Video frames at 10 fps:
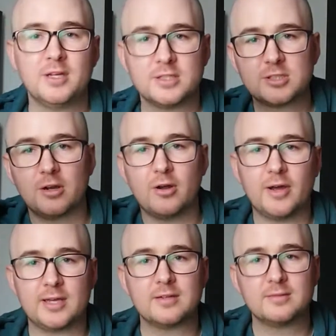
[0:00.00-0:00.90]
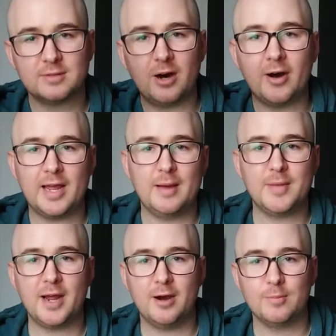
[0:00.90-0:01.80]
so like I am
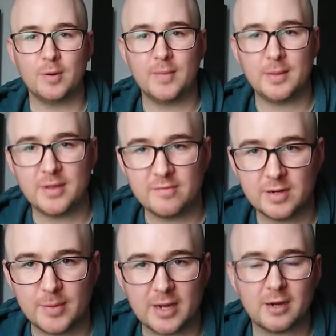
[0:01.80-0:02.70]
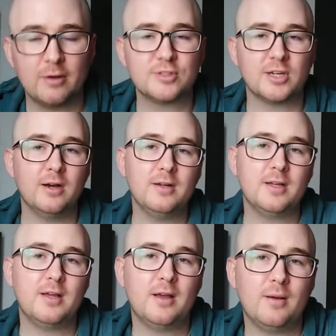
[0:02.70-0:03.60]
now, but maybe even a bit closer,
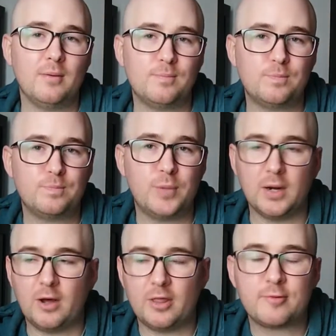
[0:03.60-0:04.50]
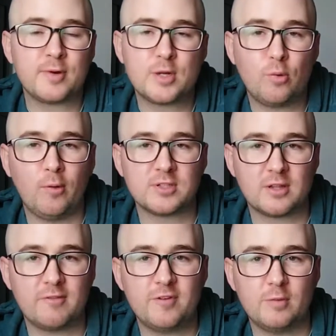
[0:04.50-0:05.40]
but like 3/4 of
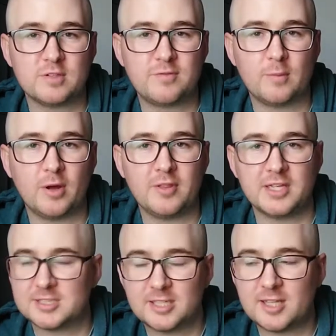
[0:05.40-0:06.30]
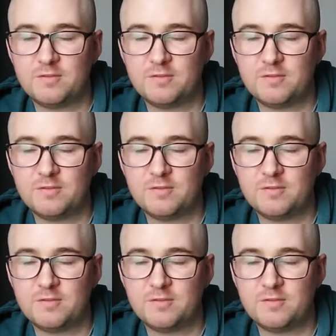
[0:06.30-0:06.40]
the film was filmed like this. Did they?